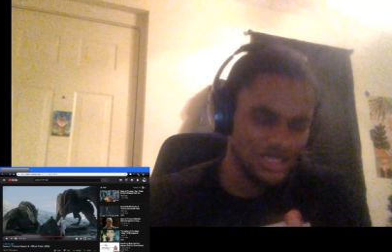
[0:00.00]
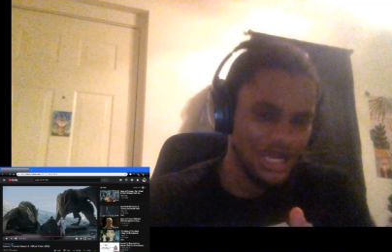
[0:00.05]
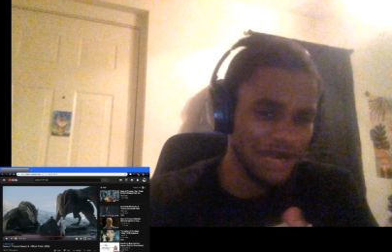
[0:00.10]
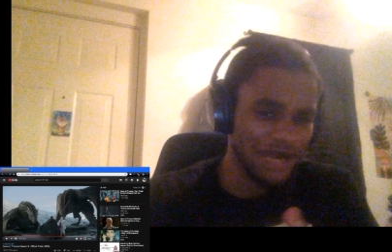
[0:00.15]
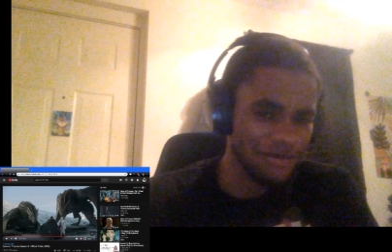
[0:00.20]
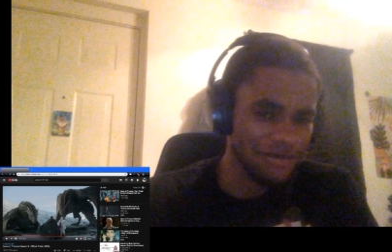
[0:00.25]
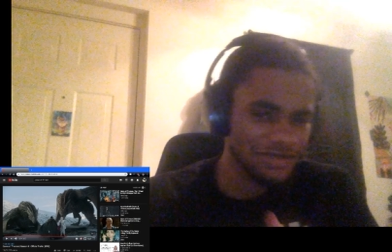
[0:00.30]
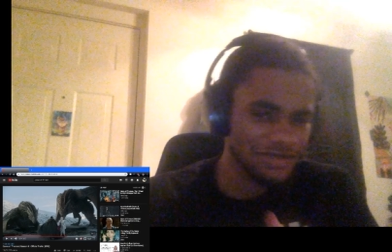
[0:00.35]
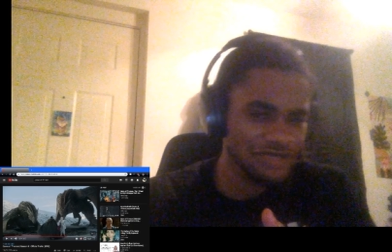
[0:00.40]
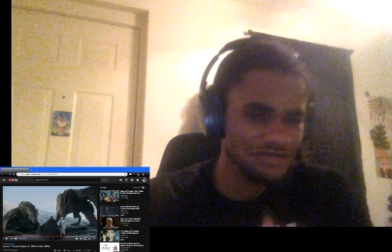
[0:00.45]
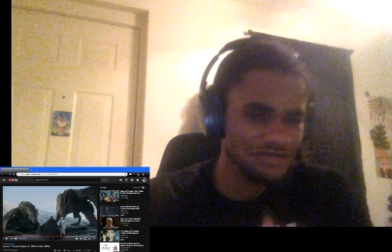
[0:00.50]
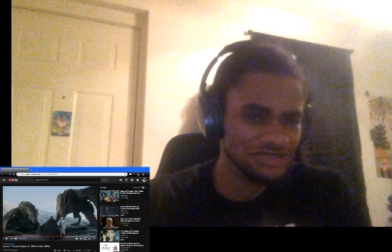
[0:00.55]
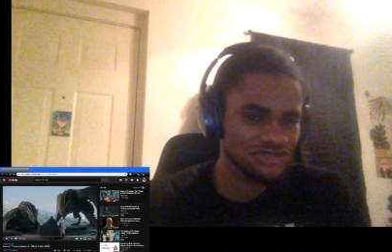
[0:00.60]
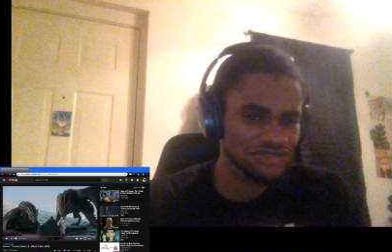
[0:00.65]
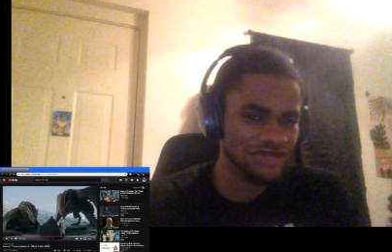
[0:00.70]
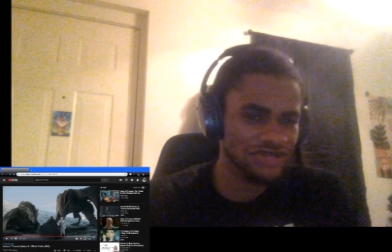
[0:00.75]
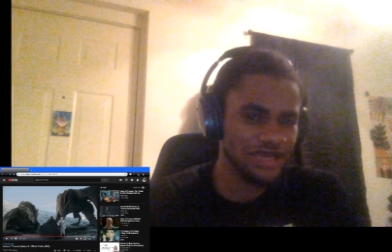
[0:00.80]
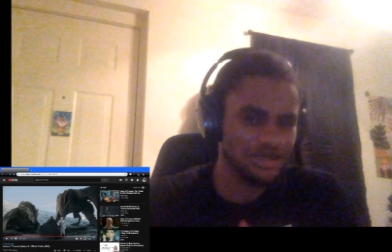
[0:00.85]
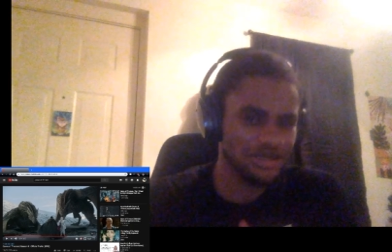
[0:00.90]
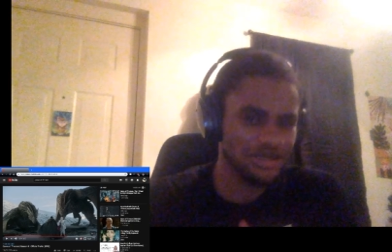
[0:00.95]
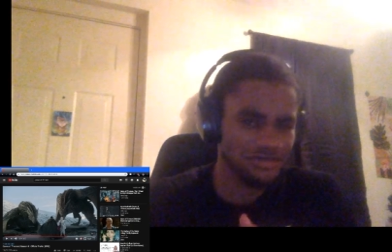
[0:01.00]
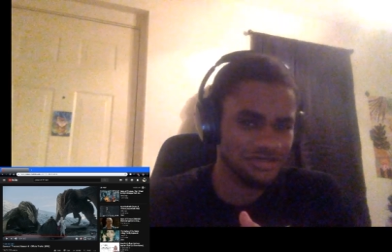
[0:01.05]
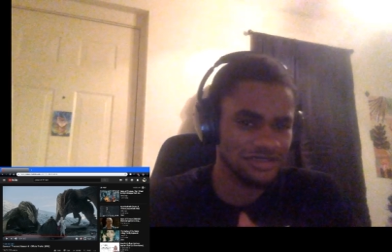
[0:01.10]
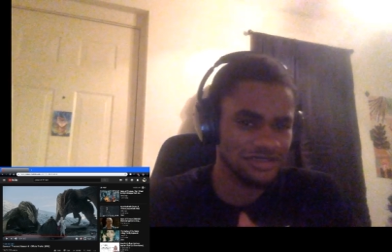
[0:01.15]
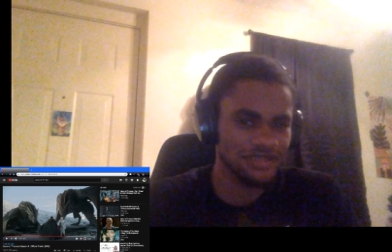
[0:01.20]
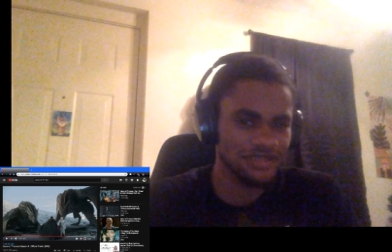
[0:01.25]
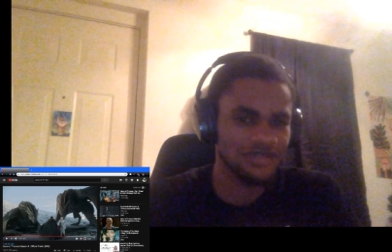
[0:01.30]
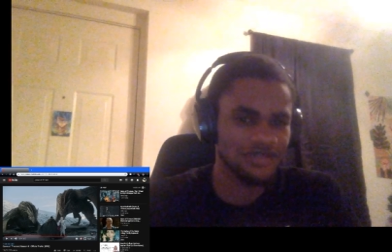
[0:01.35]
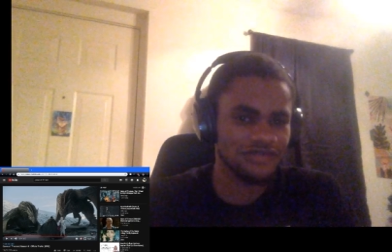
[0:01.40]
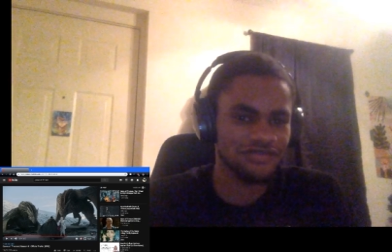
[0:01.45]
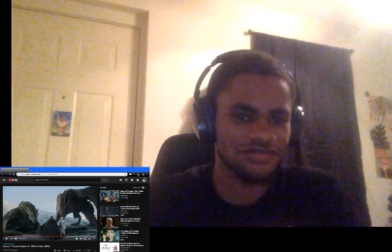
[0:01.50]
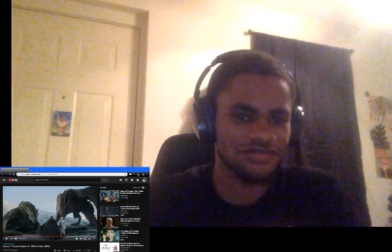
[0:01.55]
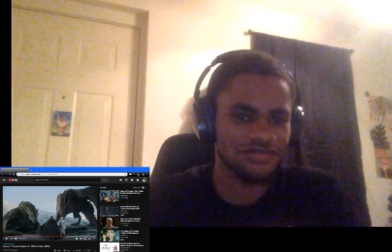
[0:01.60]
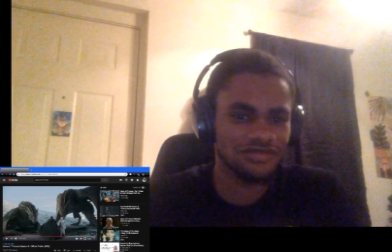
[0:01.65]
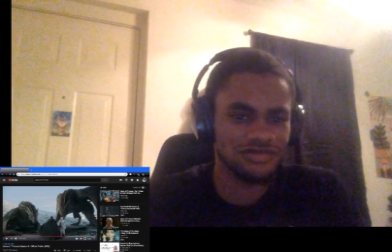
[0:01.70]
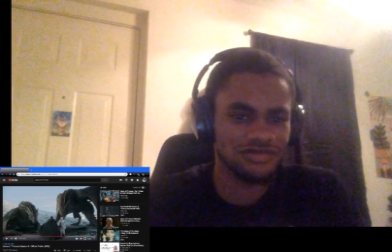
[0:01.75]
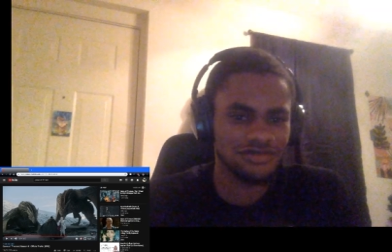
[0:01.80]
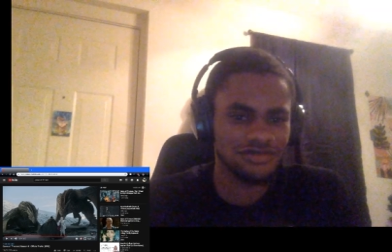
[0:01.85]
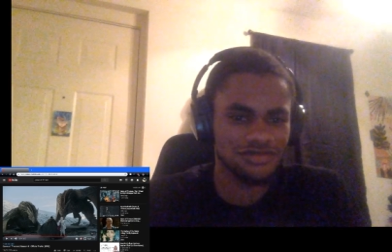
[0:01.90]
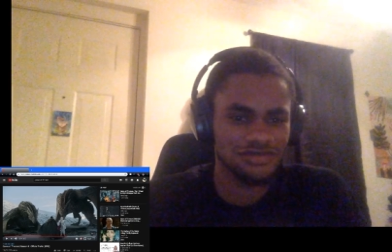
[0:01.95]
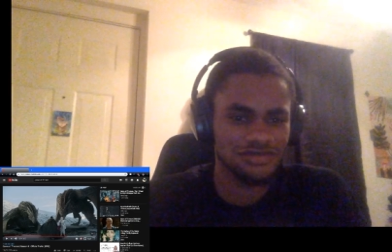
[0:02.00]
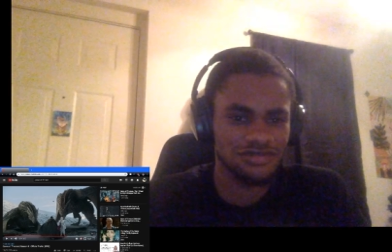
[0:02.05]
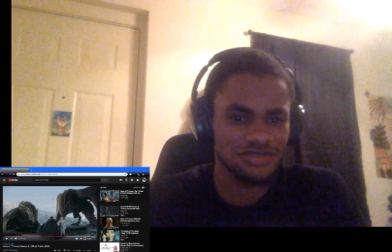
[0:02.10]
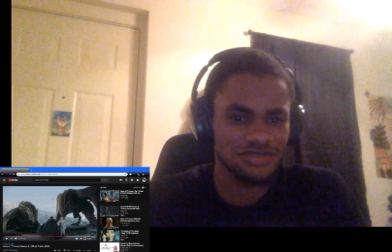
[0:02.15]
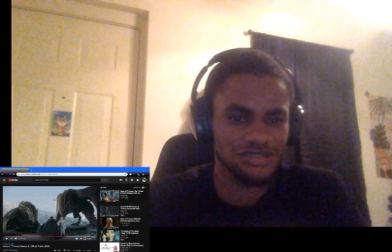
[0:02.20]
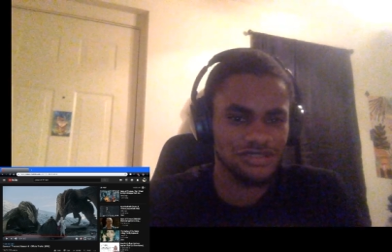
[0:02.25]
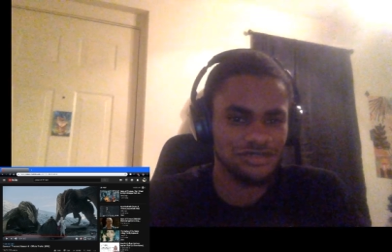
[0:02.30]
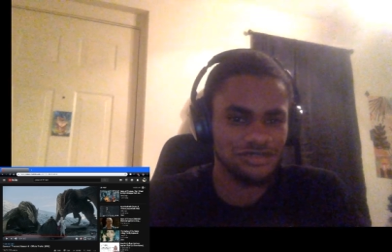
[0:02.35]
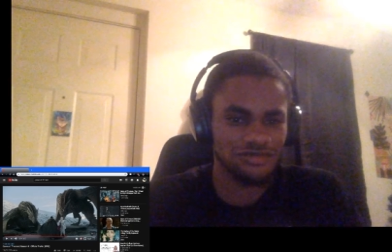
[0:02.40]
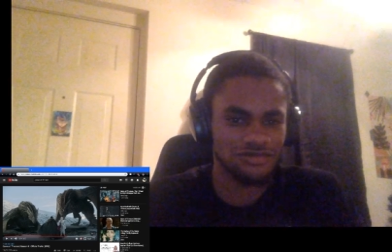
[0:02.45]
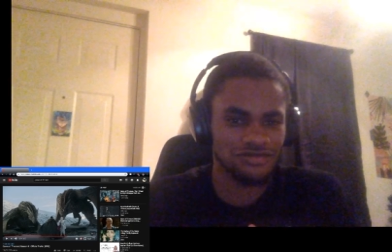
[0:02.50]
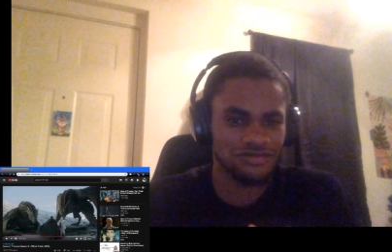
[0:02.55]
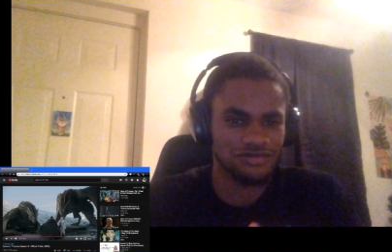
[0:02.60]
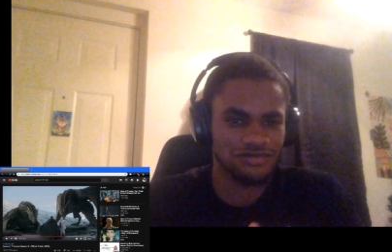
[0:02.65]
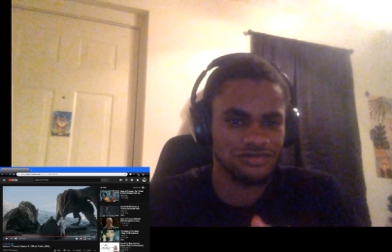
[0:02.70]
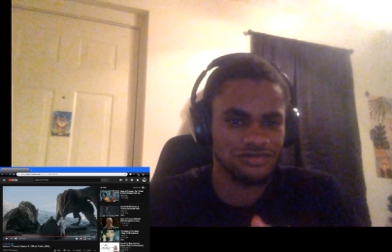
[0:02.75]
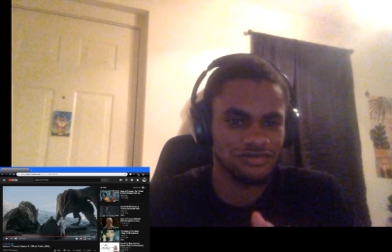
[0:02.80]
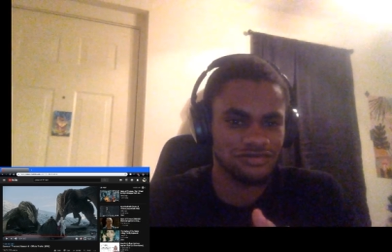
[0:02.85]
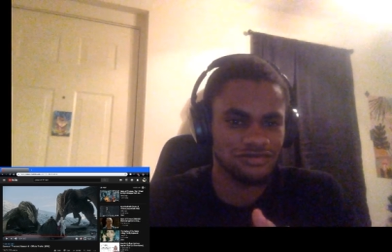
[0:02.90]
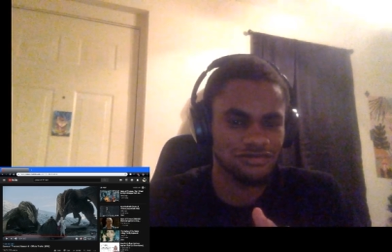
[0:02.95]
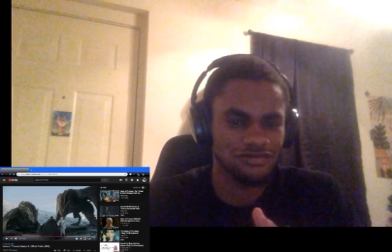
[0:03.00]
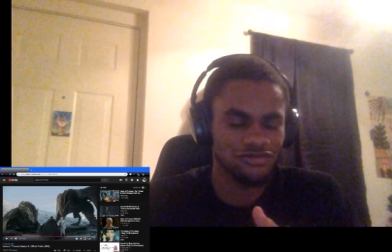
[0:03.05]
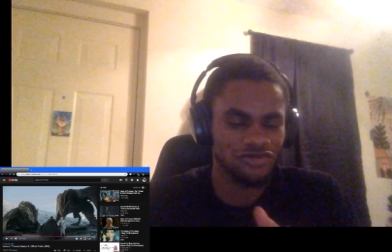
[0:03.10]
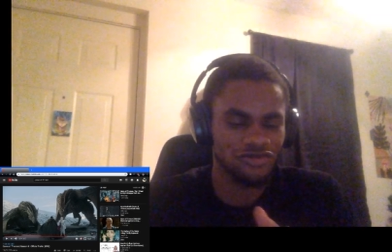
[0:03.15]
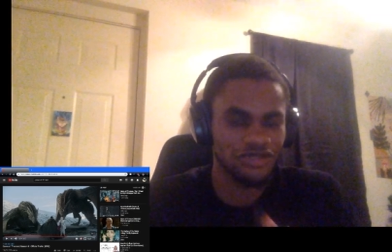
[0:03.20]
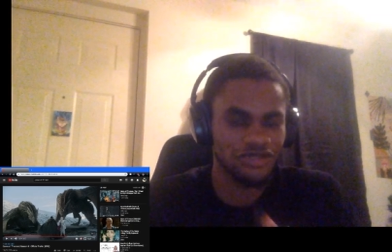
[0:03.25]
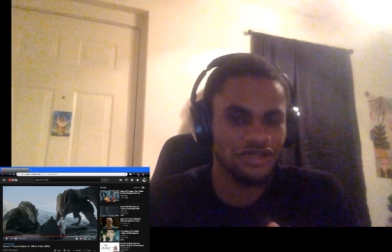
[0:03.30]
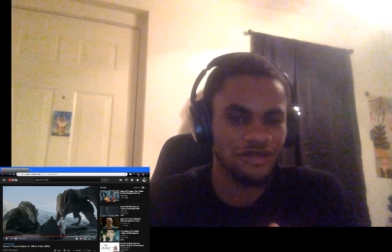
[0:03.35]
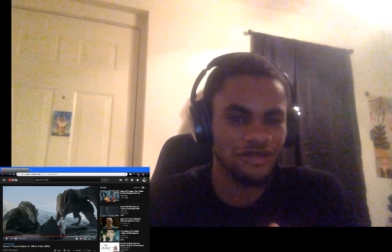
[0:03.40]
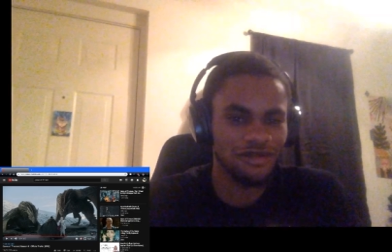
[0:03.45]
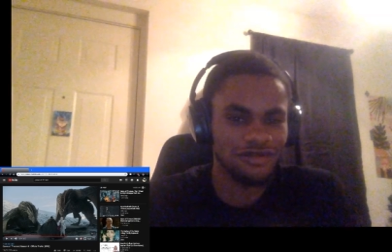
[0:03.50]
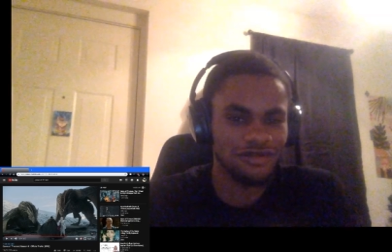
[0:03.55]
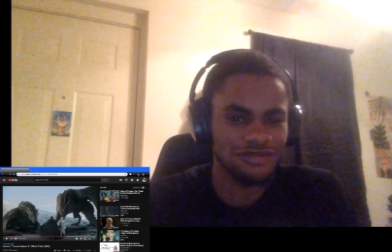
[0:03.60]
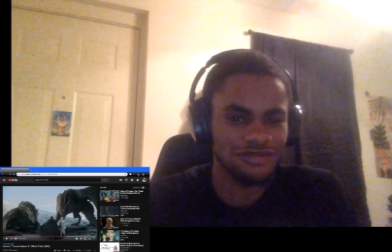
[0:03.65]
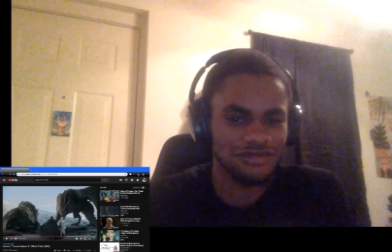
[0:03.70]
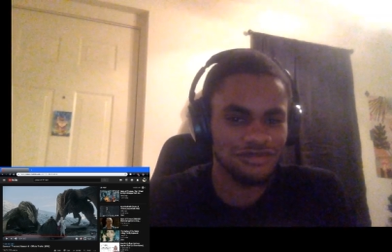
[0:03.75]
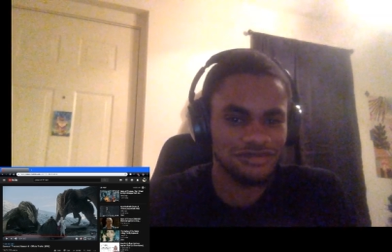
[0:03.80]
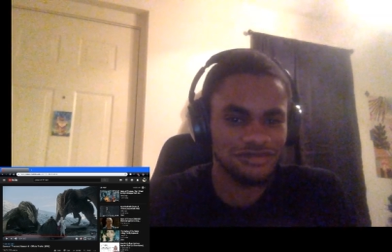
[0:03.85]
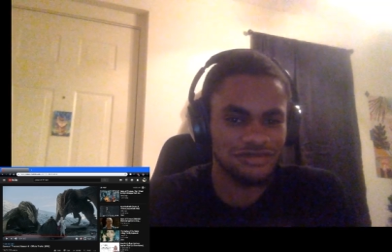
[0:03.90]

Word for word: I believe the dragon on the left is Rhaegal.